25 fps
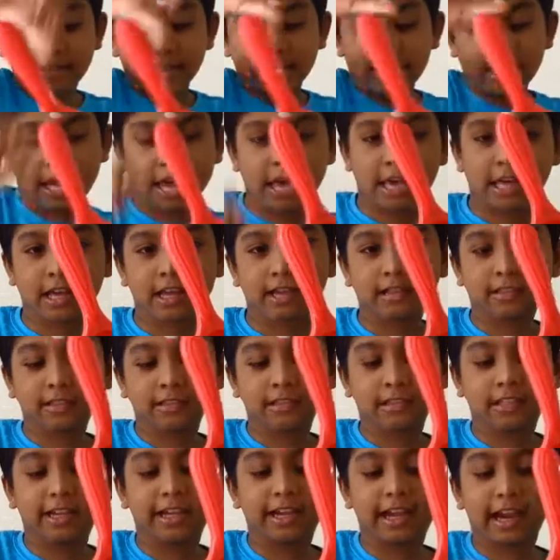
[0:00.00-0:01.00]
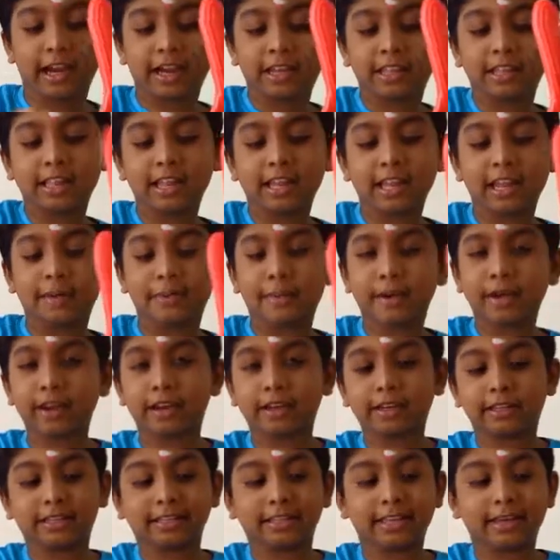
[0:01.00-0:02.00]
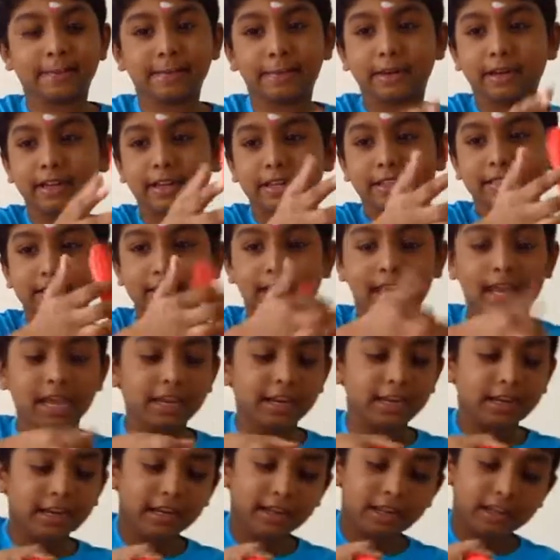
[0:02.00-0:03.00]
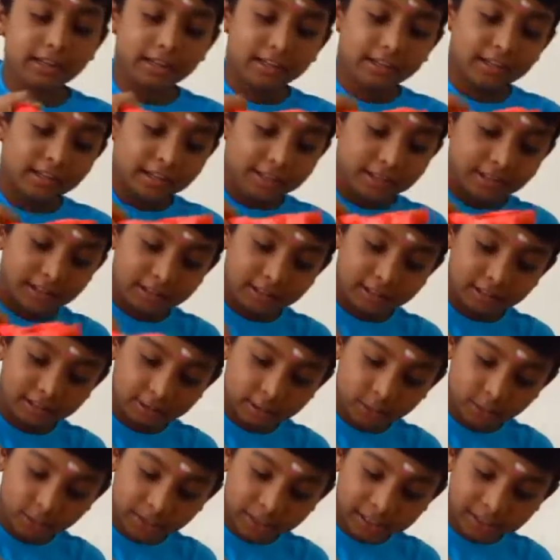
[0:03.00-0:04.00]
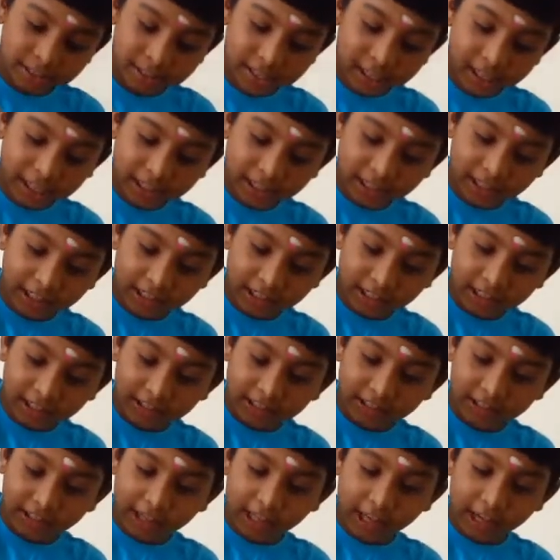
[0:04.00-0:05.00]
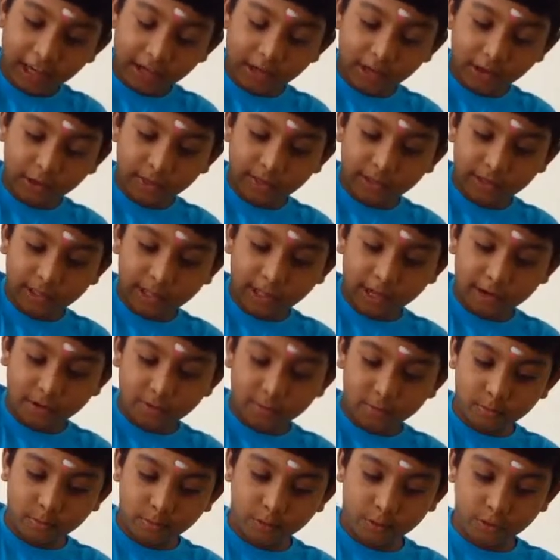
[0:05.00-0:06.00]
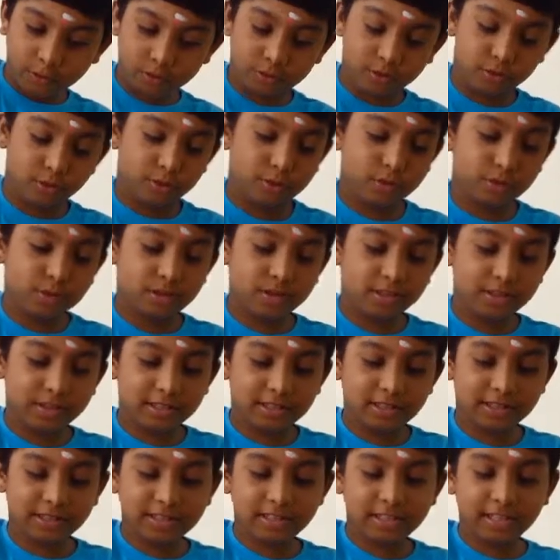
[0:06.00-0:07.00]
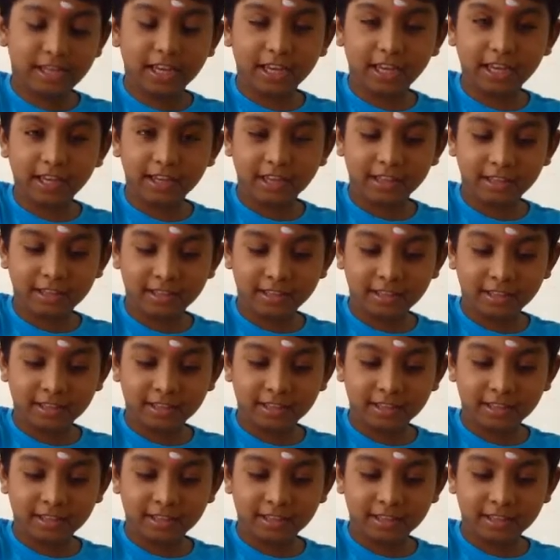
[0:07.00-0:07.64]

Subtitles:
Take the another lemon and keep it inside. Squeeze it. Then you will get more juice. See?